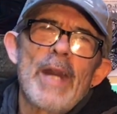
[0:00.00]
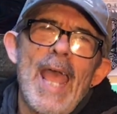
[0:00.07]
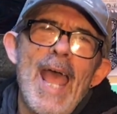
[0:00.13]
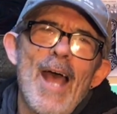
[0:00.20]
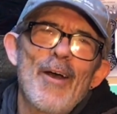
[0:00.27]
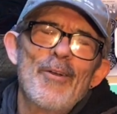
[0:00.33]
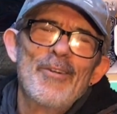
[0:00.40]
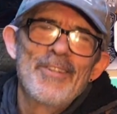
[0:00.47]

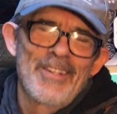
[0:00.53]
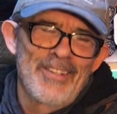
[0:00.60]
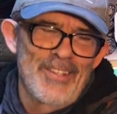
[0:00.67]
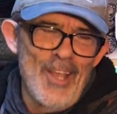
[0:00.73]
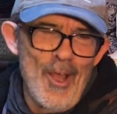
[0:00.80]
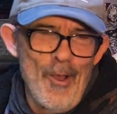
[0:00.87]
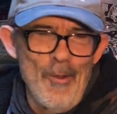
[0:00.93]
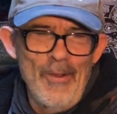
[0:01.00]
down.
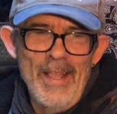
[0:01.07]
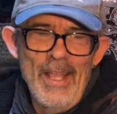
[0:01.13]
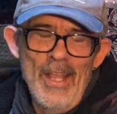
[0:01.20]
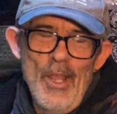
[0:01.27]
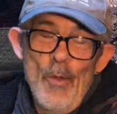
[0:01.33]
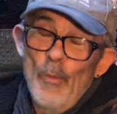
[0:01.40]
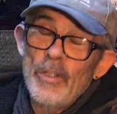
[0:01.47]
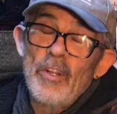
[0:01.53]
So
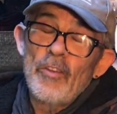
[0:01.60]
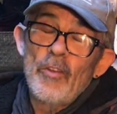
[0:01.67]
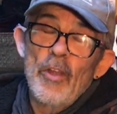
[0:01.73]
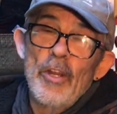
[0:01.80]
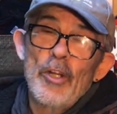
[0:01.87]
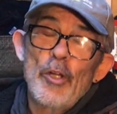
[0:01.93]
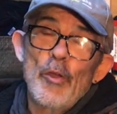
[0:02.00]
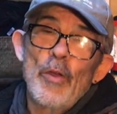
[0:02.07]
we're just
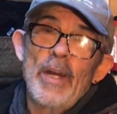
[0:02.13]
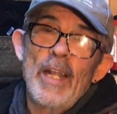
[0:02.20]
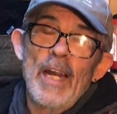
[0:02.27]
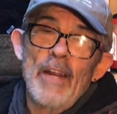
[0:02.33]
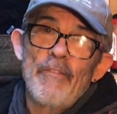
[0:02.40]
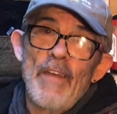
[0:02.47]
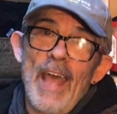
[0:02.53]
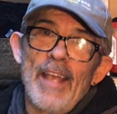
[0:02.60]
going to do it at
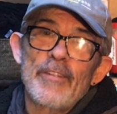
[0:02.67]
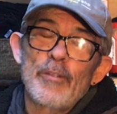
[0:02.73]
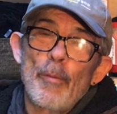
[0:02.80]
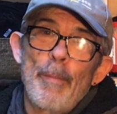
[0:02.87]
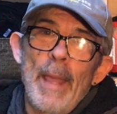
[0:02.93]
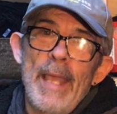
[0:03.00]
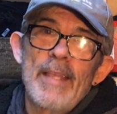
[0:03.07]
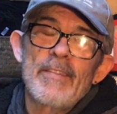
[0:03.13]
a faster
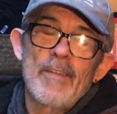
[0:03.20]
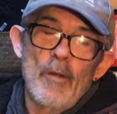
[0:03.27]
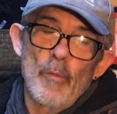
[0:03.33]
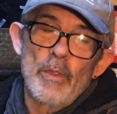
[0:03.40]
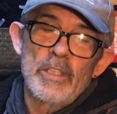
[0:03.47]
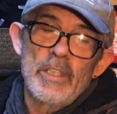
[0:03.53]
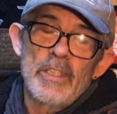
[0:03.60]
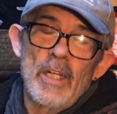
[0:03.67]
pace here,
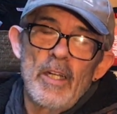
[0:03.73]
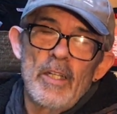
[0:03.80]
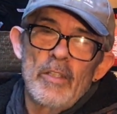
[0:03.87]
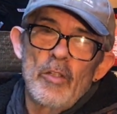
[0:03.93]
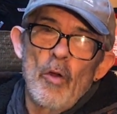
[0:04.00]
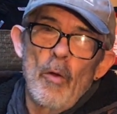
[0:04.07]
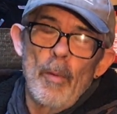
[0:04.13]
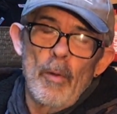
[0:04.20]
which is a
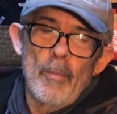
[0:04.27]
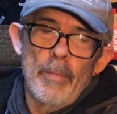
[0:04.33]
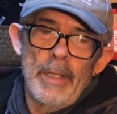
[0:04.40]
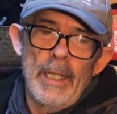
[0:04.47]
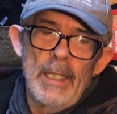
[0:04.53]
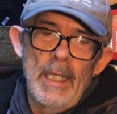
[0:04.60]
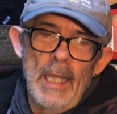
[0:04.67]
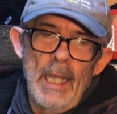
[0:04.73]
normal.
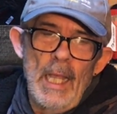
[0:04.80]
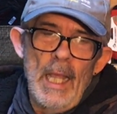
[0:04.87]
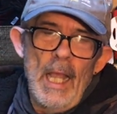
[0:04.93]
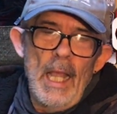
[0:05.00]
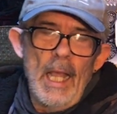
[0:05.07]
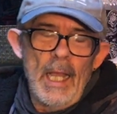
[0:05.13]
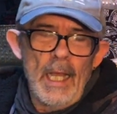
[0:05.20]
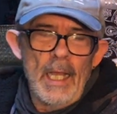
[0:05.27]
But
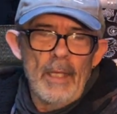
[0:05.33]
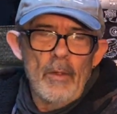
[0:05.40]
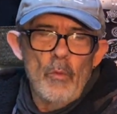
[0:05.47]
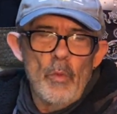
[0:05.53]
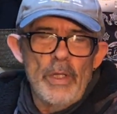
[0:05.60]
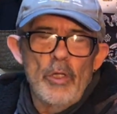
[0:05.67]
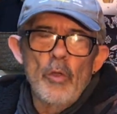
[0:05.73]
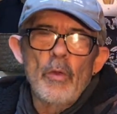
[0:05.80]
uh,
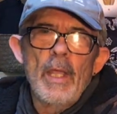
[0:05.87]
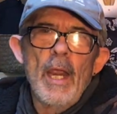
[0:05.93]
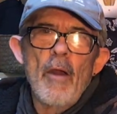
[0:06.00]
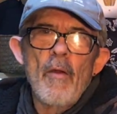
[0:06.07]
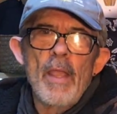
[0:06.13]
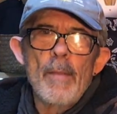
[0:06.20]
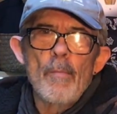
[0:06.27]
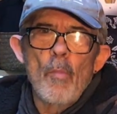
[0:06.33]
we do
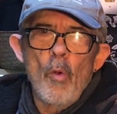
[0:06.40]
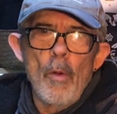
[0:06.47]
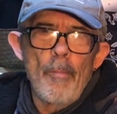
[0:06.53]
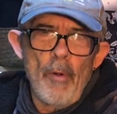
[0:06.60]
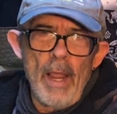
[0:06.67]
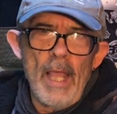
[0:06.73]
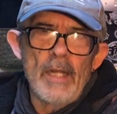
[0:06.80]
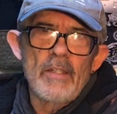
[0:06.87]
carry more
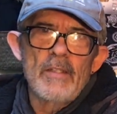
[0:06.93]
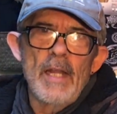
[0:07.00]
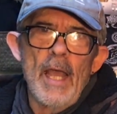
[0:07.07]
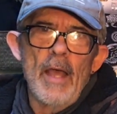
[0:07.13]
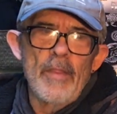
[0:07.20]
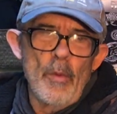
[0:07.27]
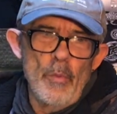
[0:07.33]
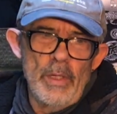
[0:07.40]
brands
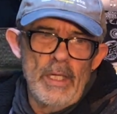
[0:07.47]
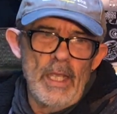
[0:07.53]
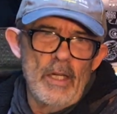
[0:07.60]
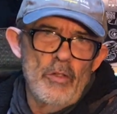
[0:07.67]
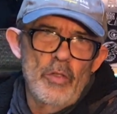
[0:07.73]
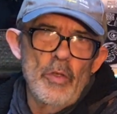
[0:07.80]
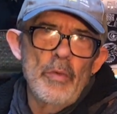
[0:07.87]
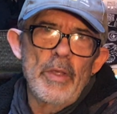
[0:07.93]
now than we
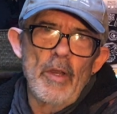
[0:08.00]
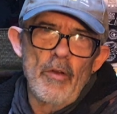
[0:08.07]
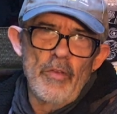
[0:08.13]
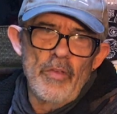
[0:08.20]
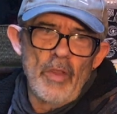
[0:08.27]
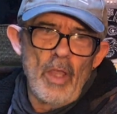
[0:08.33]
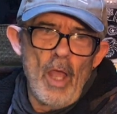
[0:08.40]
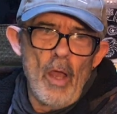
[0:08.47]
did two
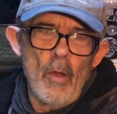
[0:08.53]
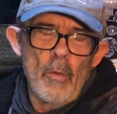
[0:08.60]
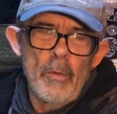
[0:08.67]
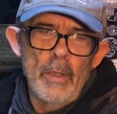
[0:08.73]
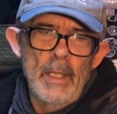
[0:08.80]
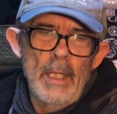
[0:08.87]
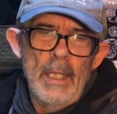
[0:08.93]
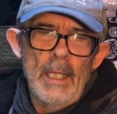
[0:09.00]
years
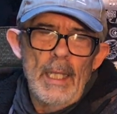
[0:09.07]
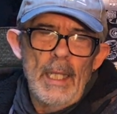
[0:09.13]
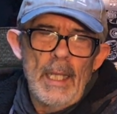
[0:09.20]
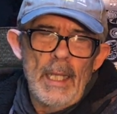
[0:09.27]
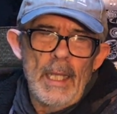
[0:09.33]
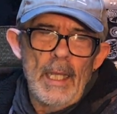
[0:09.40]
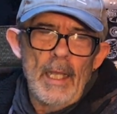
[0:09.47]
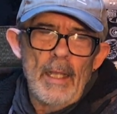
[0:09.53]
ago.
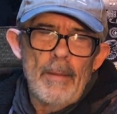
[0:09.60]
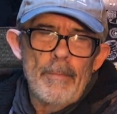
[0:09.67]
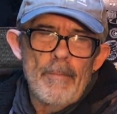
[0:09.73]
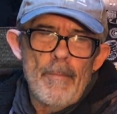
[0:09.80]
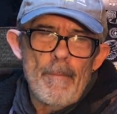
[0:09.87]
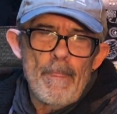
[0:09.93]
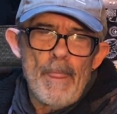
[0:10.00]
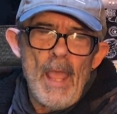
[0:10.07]
Uh,
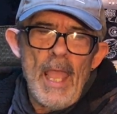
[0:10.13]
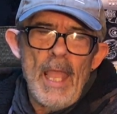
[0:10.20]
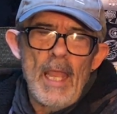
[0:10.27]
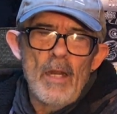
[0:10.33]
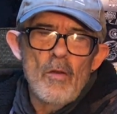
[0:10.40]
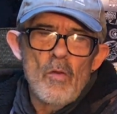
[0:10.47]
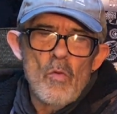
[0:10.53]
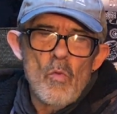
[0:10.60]

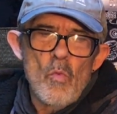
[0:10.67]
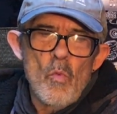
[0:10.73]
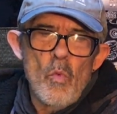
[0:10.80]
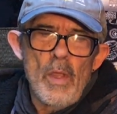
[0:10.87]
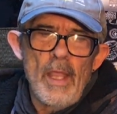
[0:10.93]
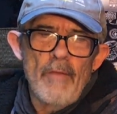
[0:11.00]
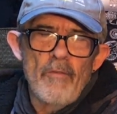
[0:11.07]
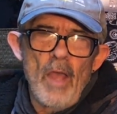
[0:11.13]
and
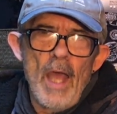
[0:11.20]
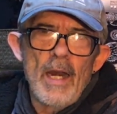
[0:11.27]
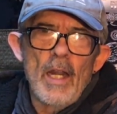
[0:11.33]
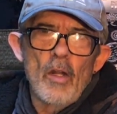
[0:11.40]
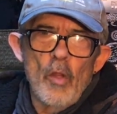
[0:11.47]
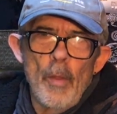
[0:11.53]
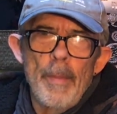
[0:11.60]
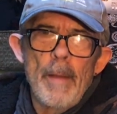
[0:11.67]
we have gotten a
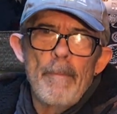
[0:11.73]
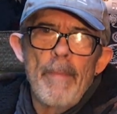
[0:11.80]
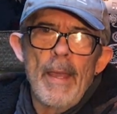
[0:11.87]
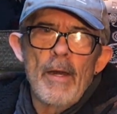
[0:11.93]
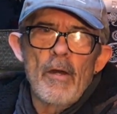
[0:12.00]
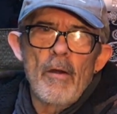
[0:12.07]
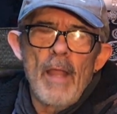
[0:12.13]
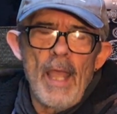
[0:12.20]
little bit
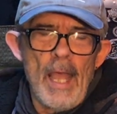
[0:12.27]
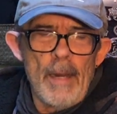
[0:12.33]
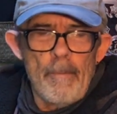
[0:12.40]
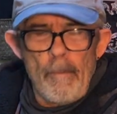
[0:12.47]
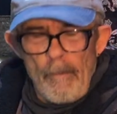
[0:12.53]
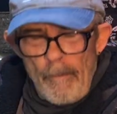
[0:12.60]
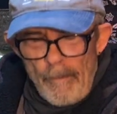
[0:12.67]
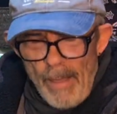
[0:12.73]
better at
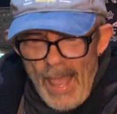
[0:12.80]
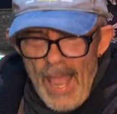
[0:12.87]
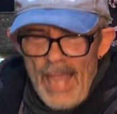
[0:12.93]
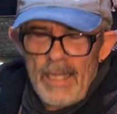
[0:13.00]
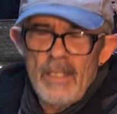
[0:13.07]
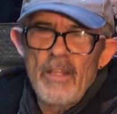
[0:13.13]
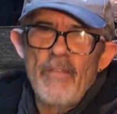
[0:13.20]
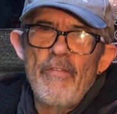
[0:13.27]

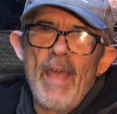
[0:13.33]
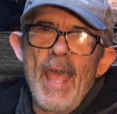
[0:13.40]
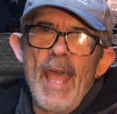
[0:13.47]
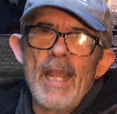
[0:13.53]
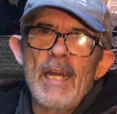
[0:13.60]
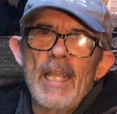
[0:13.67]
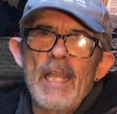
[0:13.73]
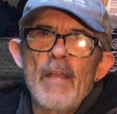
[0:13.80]
packing the
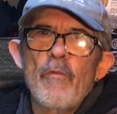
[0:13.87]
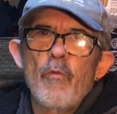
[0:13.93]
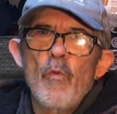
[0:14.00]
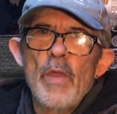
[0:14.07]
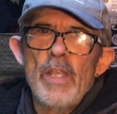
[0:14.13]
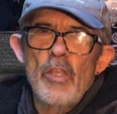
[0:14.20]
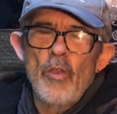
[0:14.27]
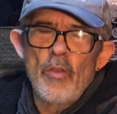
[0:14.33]
van if
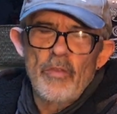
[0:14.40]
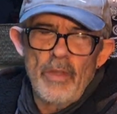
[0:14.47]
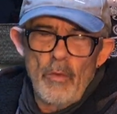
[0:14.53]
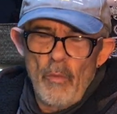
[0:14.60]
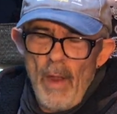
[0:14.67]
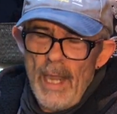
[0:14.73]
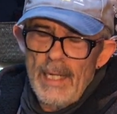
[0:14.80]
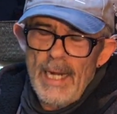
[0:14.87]
we use it.
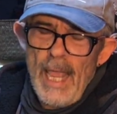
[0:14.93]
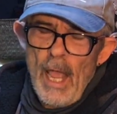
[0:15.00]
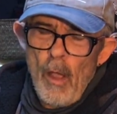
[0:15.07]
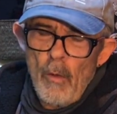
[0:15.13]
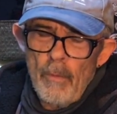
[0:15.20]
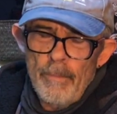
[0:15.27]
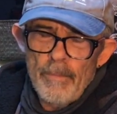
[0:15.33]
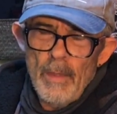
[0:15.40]
Right
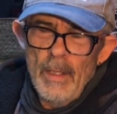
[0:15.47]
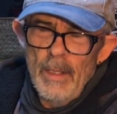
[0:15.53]
now,